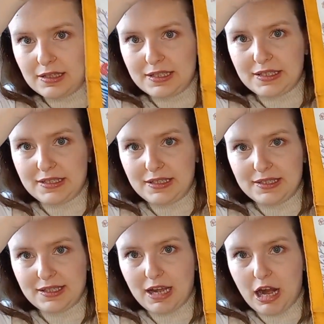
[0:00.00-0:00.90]
This is the
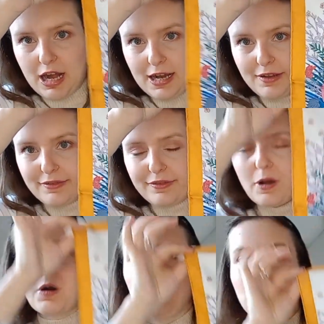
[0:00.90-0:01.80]
scarf.
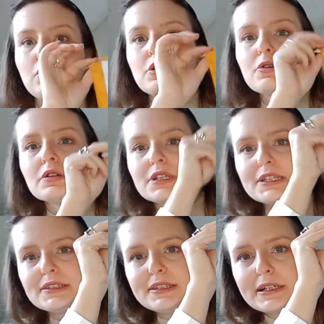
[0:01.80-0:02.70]
Oh, look
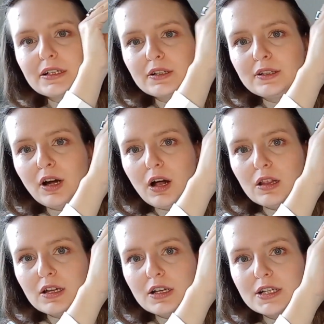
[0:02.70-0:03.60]
at the
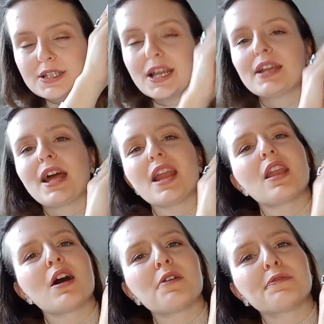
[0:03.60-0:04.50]
colors and I
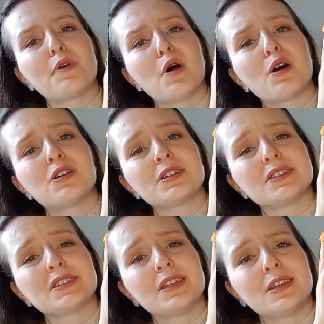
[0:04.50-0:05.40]
love
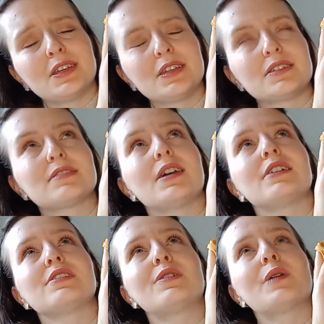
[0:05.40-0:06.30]
horses
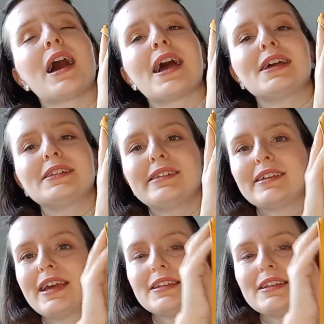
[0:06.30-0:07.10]
and riding